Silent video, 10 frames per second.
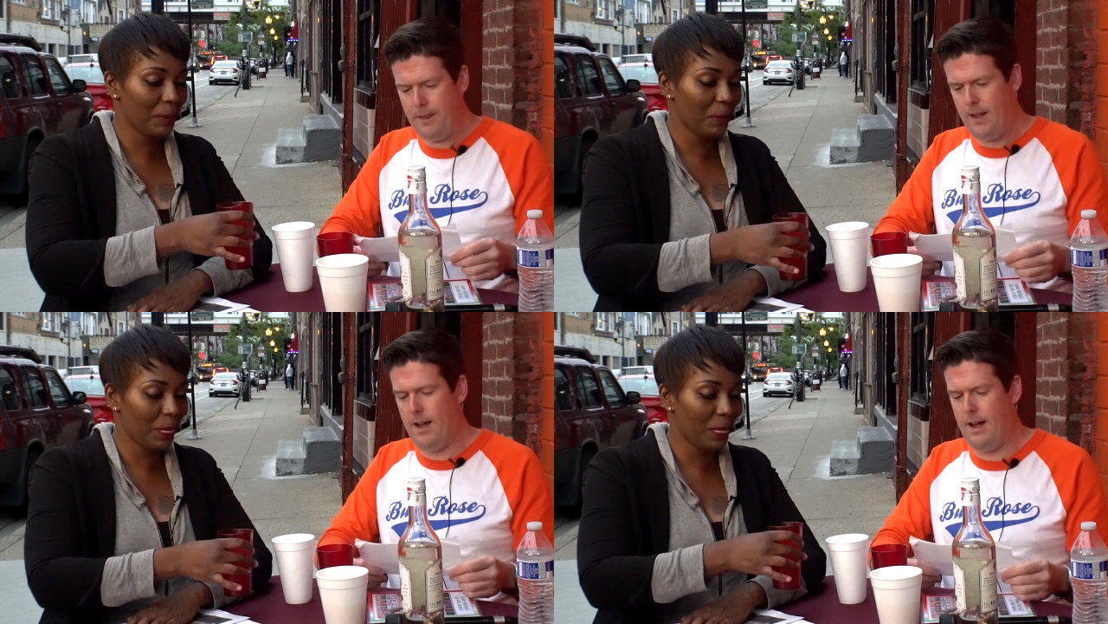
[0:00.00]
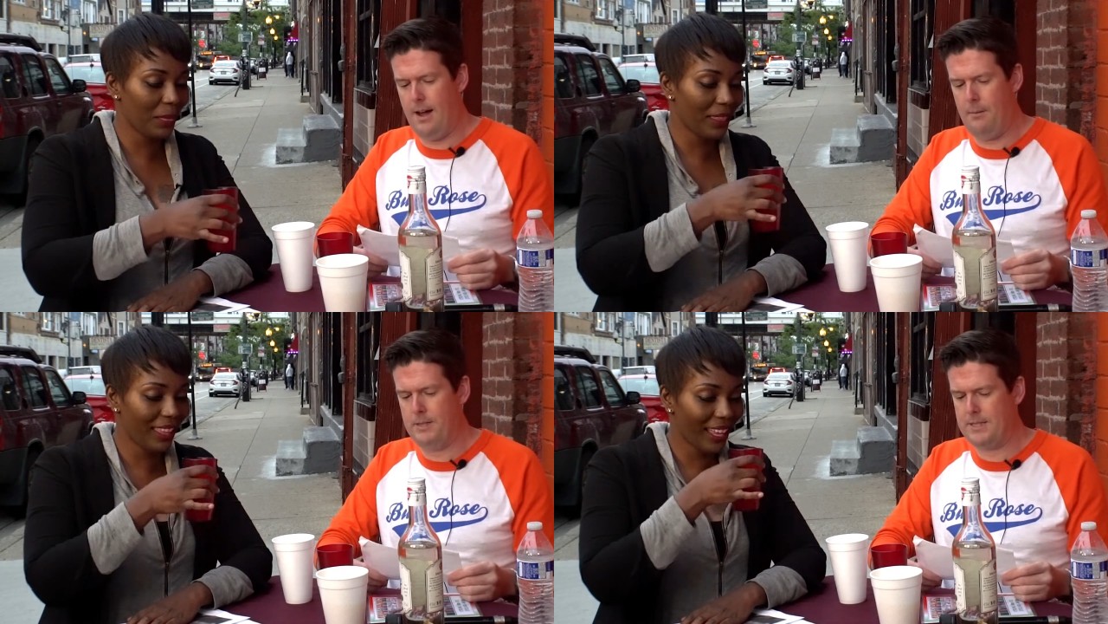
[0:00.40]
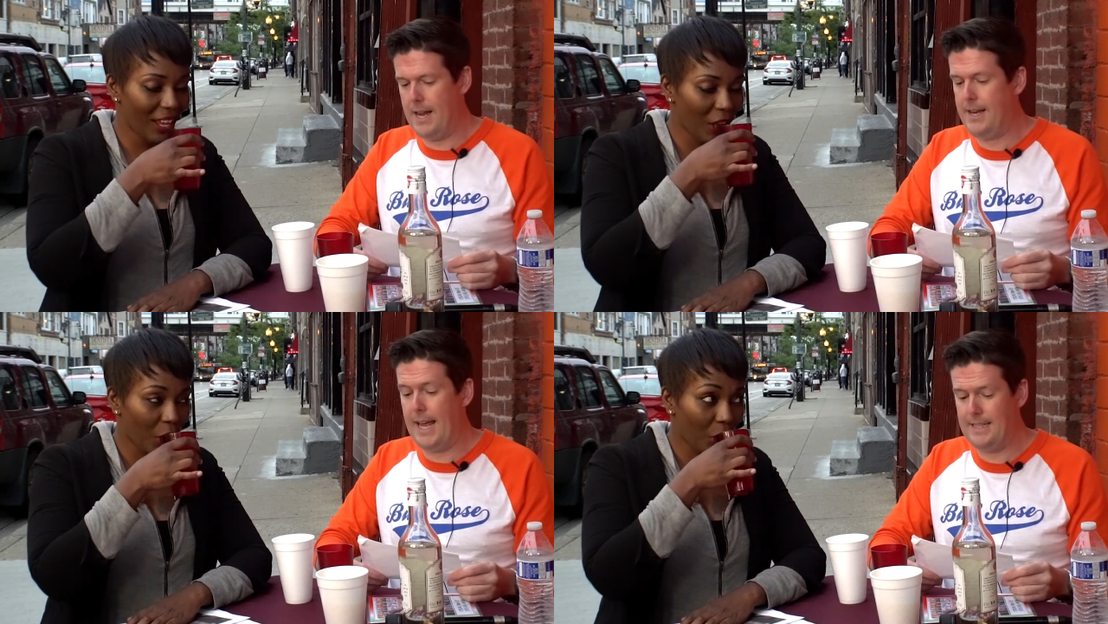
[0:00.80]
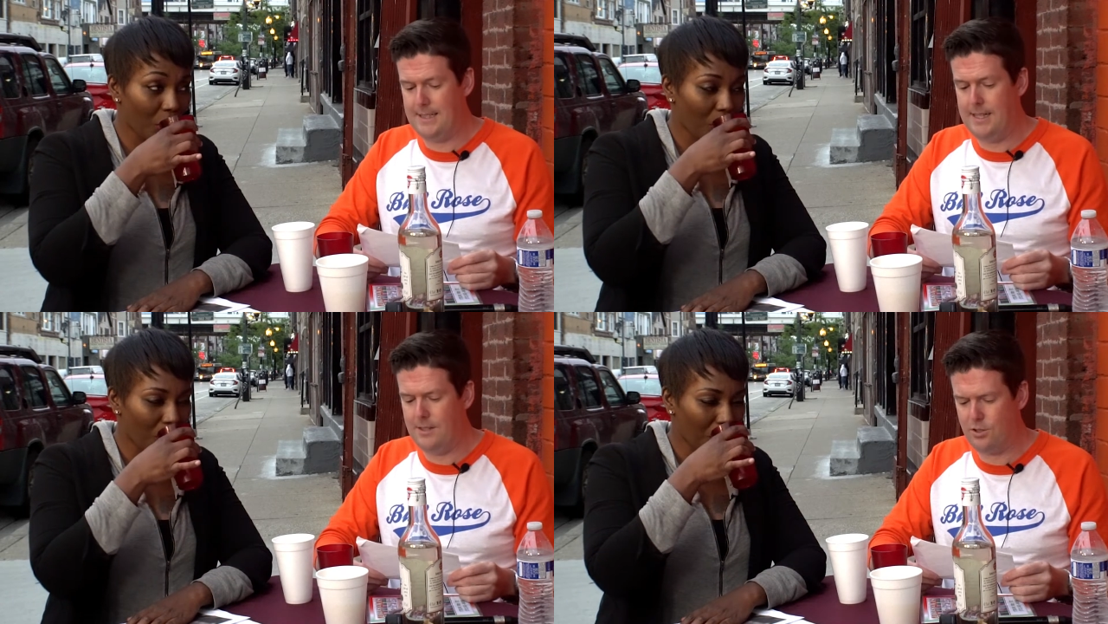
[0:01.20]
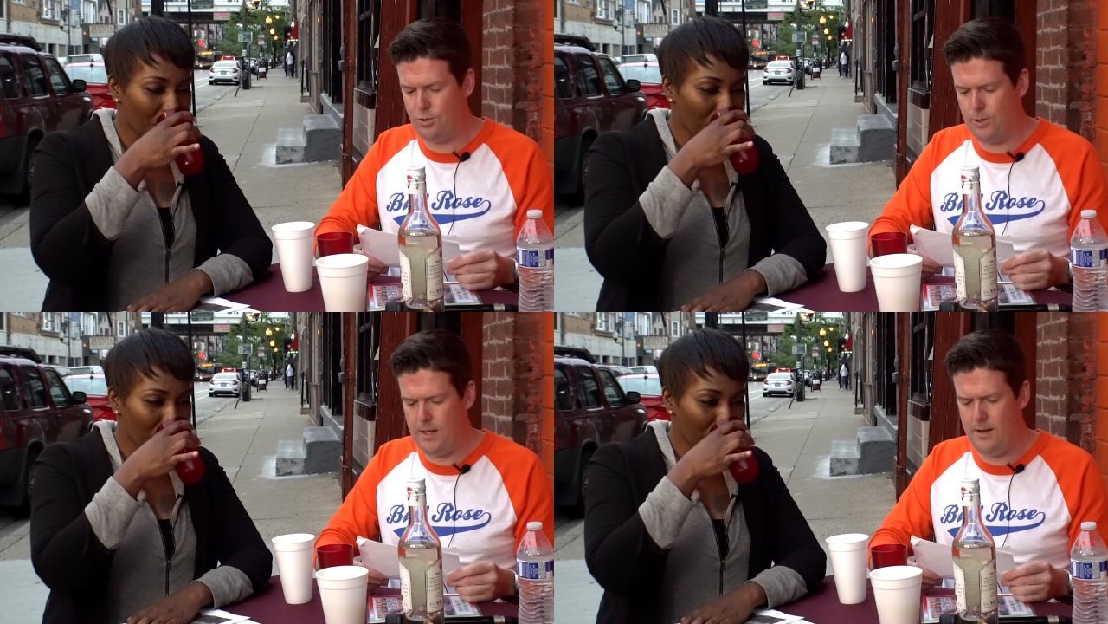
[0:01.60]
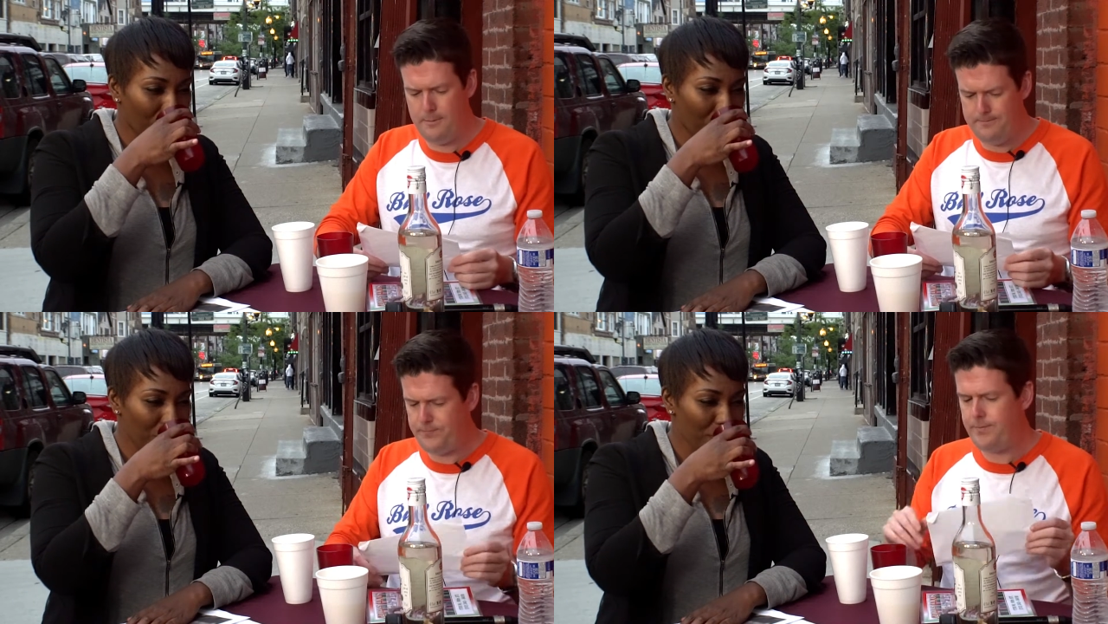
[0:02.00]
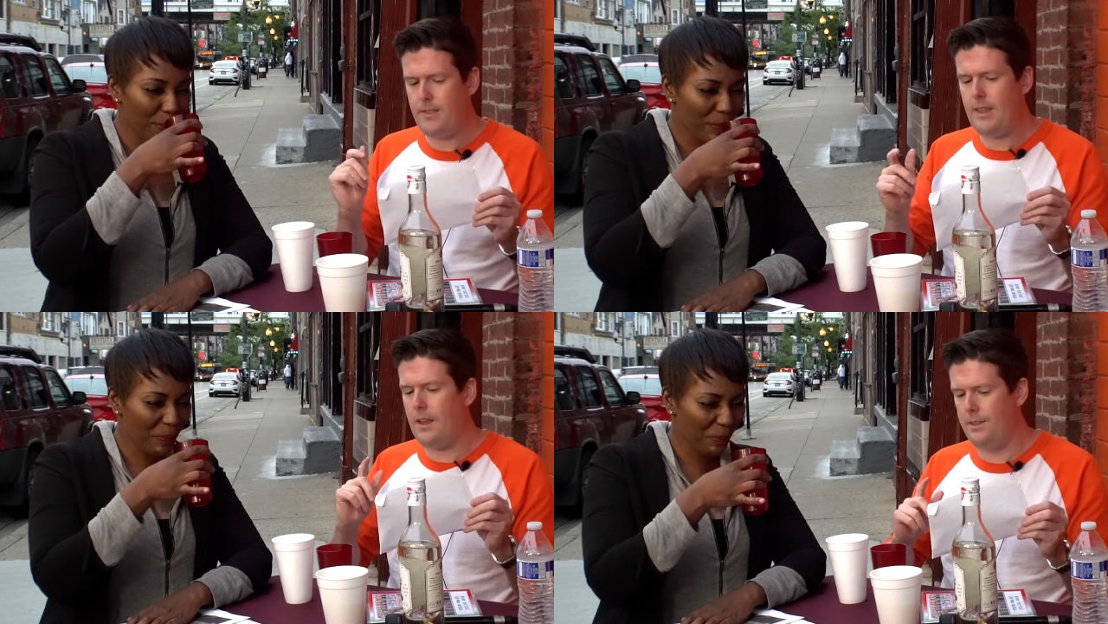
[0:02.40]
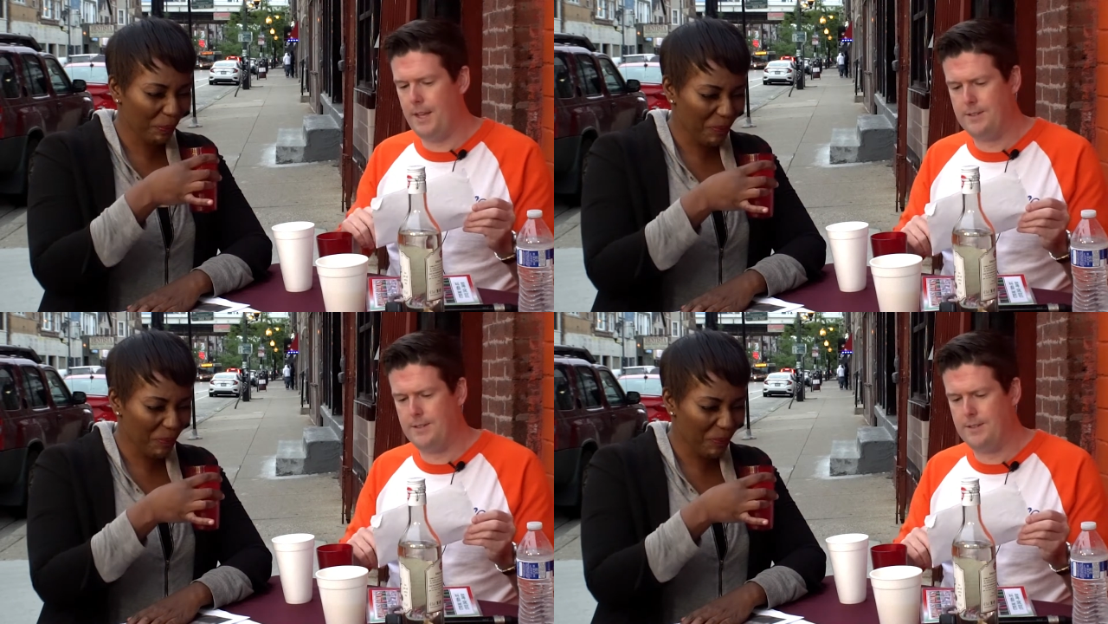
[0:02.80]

Speaker 1: Um, it's on 19th Street. They